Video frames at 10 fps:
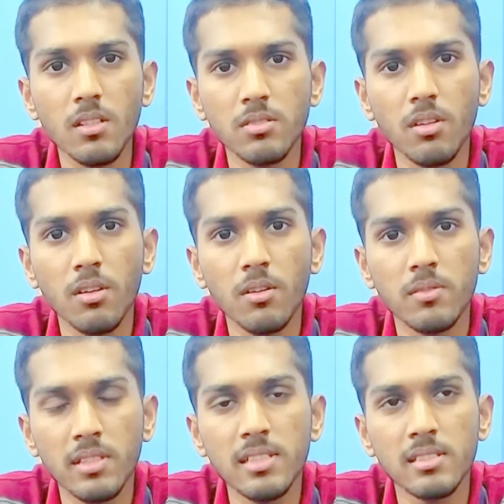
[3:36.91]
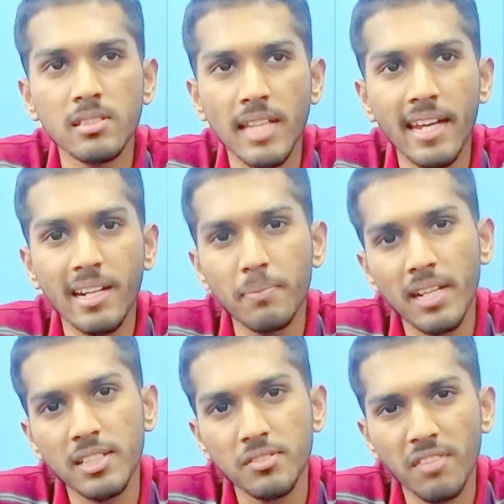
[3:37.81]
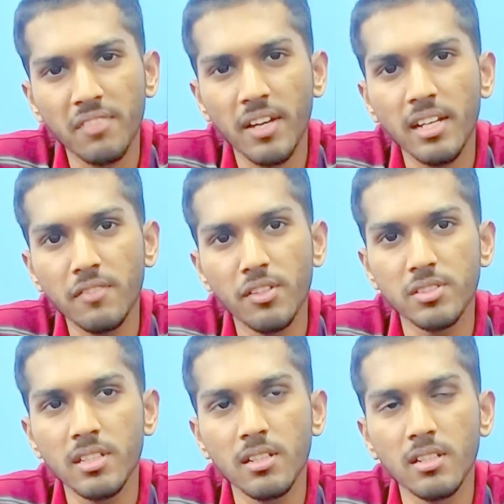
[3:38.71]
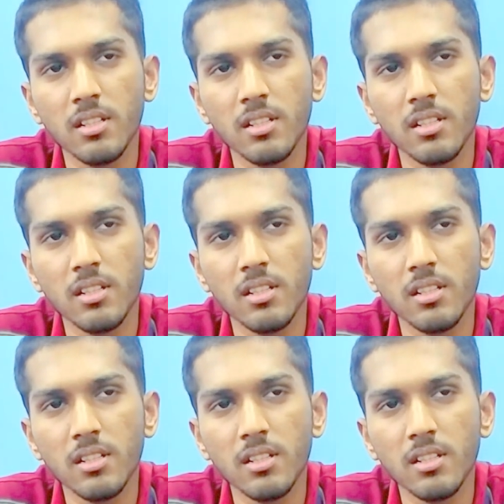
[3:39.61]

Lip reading: so this can replace Wi-Fi in future.